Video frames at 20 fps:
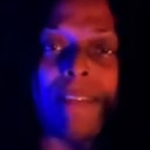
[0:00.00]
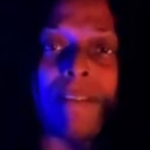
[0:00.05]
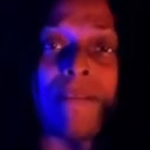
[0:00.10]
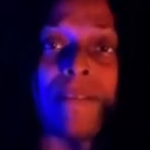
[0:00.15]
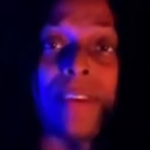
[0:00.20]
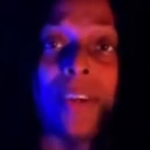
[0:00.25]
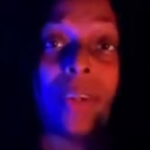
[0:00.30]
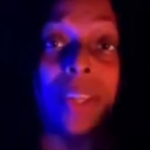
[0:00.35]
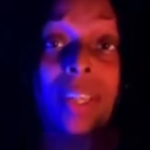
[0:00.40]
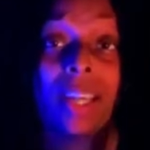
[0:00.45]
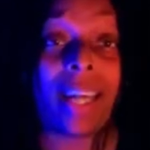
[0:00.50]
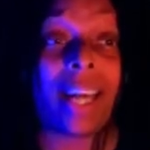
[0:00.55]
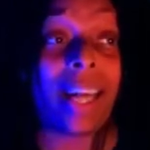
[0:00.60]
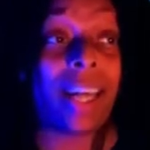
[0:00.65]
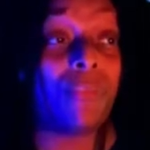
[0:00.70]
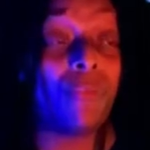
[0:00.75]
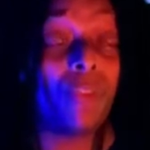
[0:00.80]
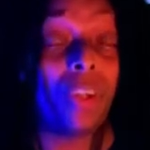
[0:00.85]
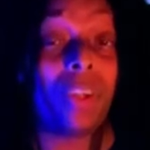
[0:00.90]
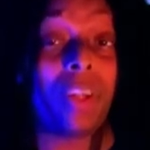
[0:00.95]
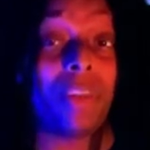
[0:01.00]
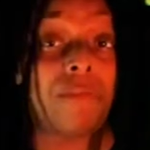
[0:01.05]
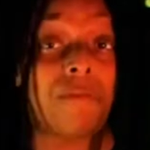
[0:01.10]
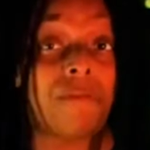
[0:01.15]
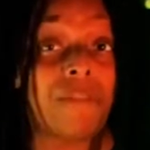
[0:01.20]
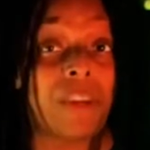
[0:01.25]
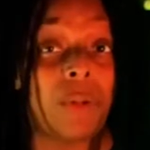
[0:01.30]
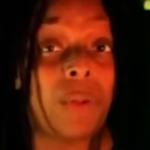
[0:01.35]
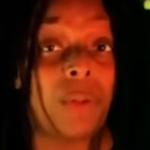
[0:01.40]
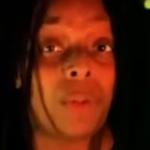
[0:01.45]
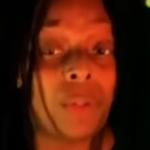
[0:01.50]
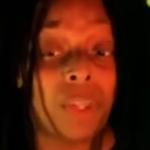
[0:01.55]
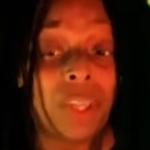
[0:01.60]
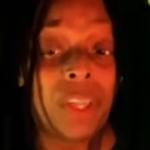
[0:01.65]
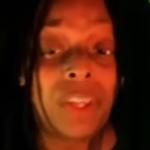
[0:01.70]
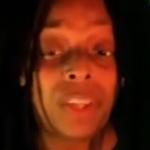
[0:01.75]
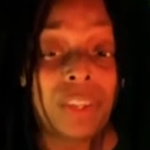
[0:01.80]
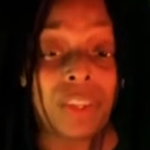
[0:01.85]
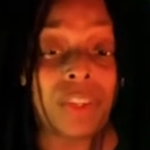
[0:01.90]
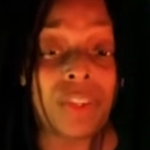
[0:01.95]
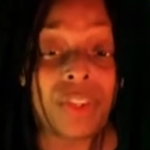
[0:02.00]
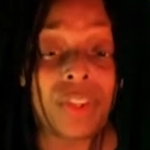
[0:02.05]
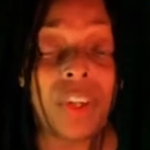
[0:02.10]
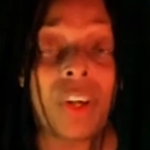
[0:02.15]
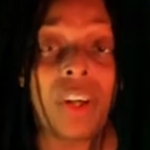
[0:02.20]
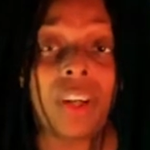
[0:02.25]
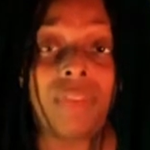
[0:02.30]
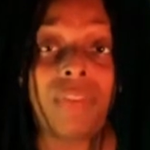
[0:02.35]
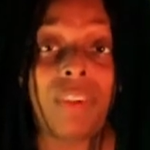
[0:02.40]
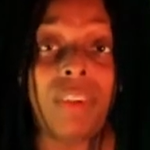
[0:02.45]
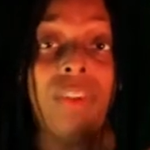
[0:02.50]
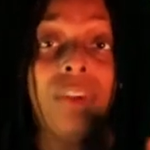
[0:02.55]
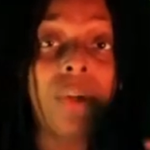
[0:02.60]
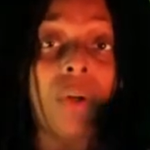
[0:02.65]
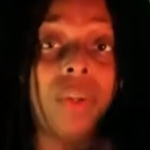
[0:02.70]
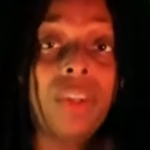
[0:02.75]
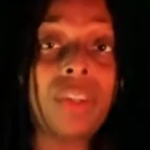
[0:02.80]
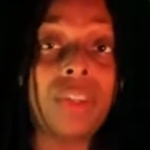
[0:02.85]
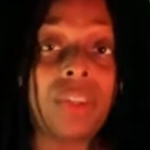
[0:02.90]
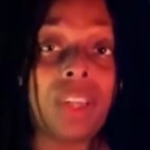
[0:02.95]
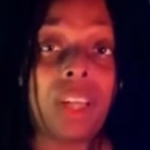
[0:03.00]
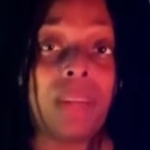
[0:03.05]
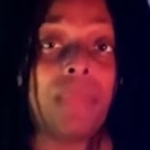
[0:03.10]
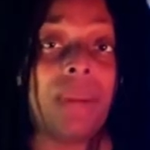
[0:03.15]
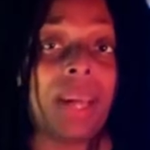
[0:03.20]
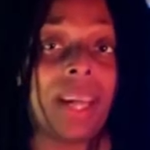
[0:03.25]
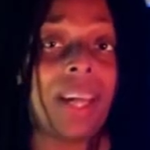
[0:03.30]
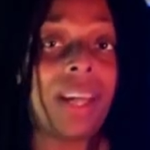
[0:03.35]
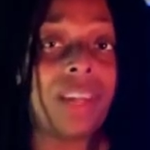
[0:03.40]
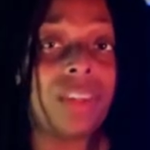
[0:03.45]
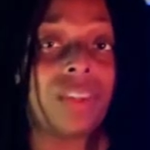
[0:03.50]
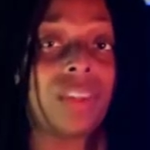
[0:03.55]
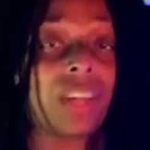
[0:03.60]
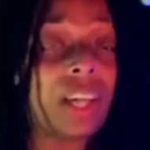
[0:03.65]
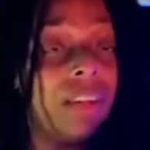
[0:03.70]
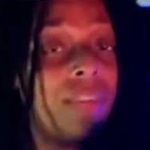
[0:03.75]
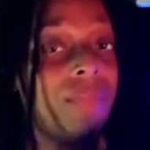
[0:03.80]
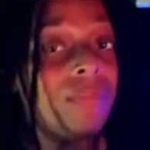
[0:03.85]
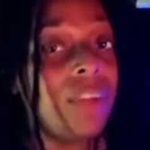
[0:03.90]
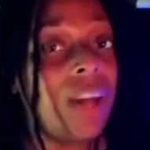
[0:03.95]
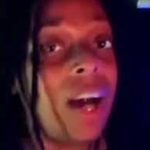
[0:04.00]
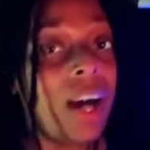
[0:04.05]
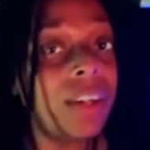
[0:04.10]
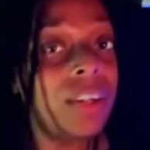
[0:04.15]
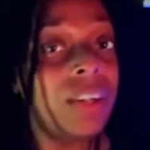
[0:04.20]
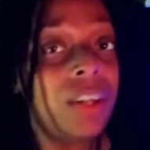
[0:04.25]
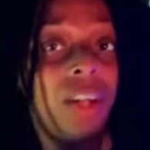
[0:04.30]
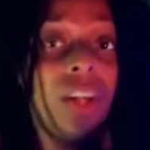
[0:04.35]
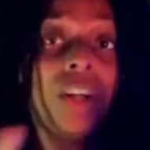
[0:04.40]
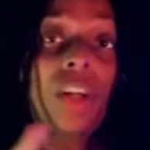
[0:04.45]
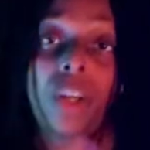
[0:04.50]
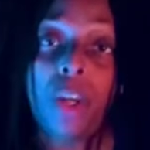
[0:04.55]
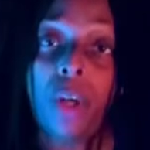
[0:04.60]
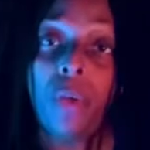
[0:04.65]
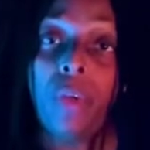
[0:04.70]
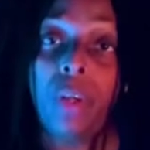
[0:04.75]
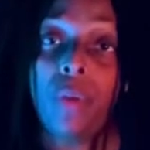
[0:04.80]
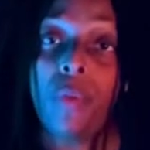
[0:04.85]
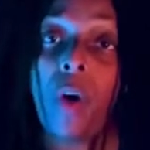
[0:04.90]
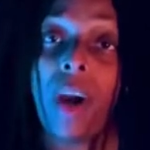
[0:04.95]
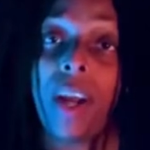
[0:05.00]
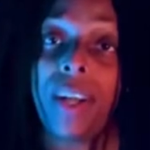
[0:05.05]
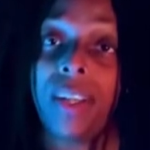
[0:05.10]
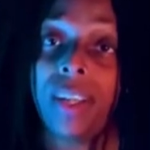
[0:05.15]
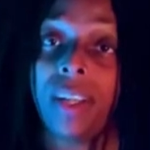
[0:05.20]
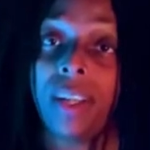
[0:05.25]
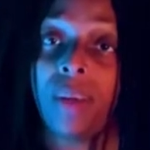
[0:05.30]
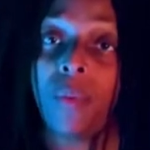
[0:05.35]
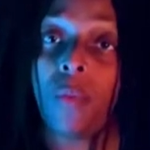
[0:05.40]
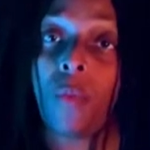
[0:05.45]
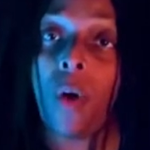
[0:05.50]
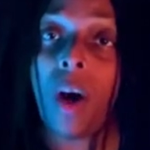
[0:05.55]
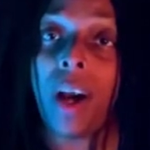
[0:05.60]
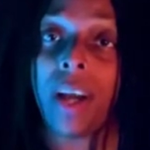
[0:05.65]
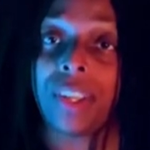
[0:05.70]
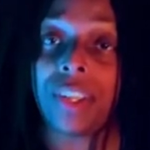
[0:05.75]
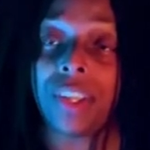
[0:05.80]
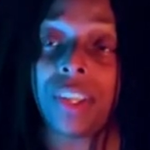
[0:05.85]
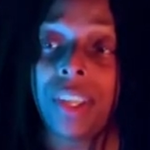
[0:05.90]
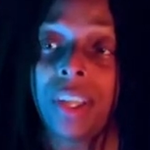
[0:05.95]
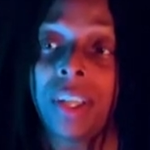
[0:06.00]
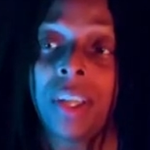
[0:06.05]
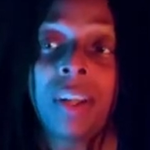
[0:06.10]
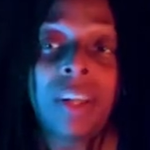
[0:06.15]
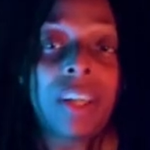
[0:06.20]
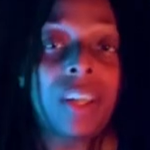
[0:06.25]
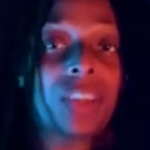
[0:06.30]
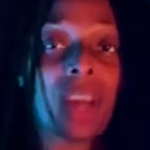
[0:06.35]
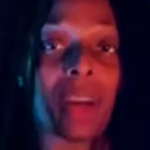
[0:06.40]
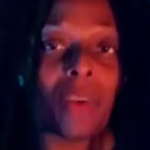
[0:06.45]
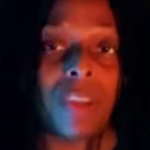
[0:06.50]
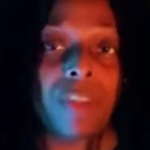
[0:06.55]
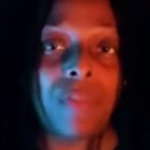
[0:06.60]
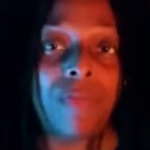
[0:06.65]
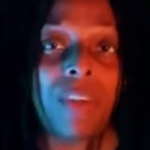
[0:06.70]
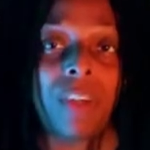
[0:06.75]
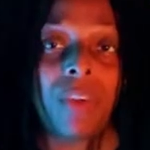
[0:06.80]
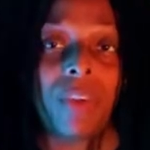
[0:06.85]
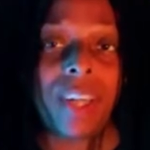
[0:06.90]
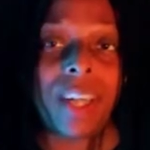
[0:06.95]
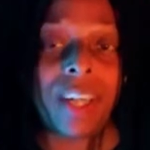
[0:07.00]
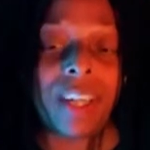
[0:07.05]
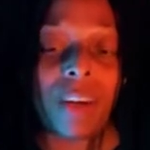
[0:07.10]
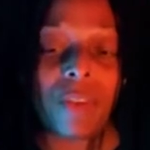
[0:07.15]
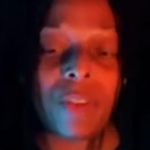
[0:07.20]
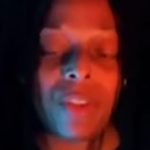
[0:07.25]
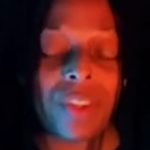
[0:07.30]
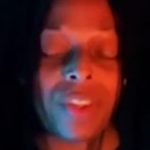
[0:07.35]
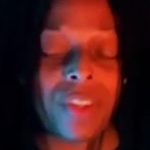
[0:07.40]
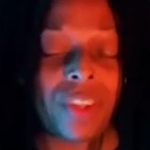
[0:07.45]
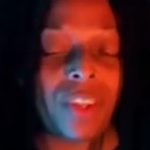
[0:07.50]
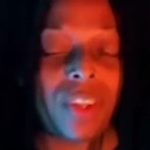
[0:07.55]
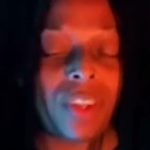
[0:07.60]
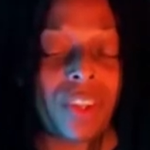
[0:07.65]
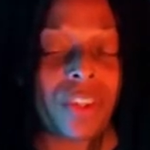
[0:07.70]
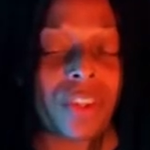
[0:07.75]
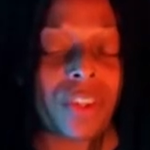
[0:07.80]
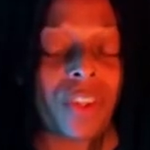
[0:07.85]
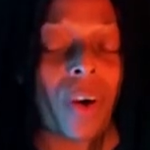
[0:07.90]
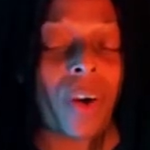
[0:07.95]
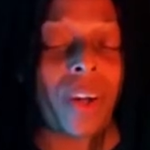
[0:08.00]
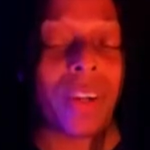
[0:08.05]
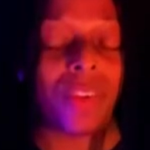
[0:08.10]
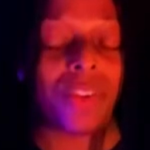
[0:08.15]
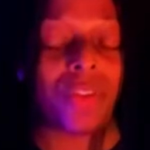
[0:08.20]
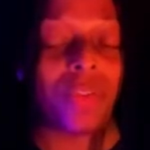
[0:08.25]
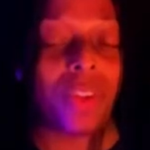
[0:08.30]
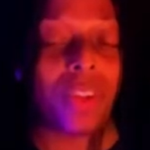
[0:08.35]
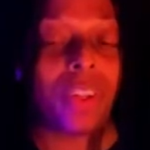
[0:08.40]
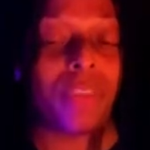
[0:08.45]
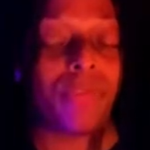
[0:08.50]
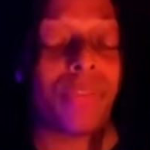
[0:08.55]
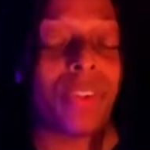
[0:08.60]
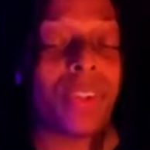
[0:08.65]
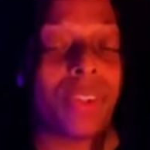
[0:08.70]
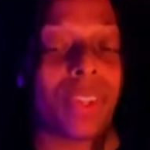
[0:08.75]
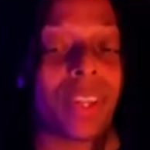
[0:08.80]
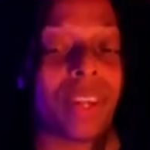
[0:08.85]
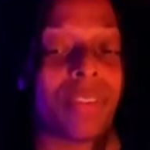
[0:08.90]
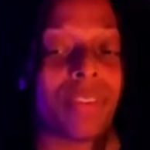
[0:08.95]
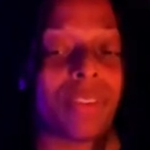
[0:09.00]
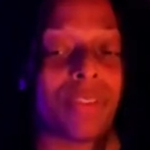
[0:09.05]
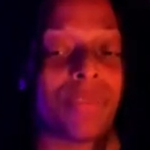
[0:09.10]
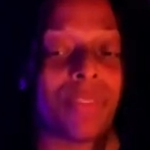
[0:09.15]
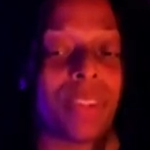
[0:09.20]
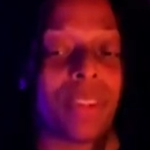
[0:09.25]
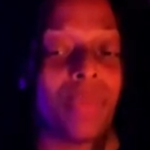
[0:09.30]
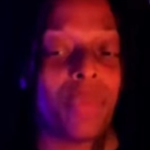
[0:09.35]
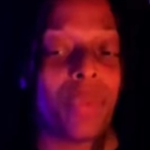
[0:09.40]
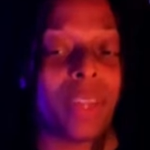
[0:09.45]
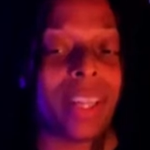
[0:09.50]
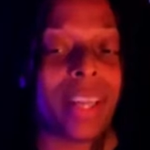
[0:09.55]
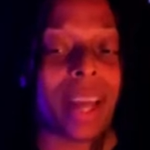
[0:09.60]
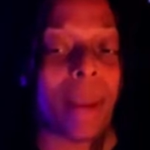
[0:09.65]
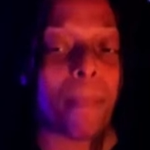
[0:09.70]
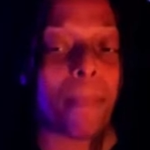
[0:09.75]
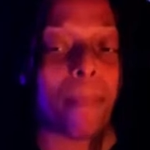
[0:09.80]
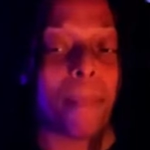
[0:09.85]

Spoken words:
feel it. Like, I can really feel the song. If you notice, look at my hands. And if not, go rewind it and watch. Because I was feeling it. I was listening to the song. I was really feeling it. I was feeling where that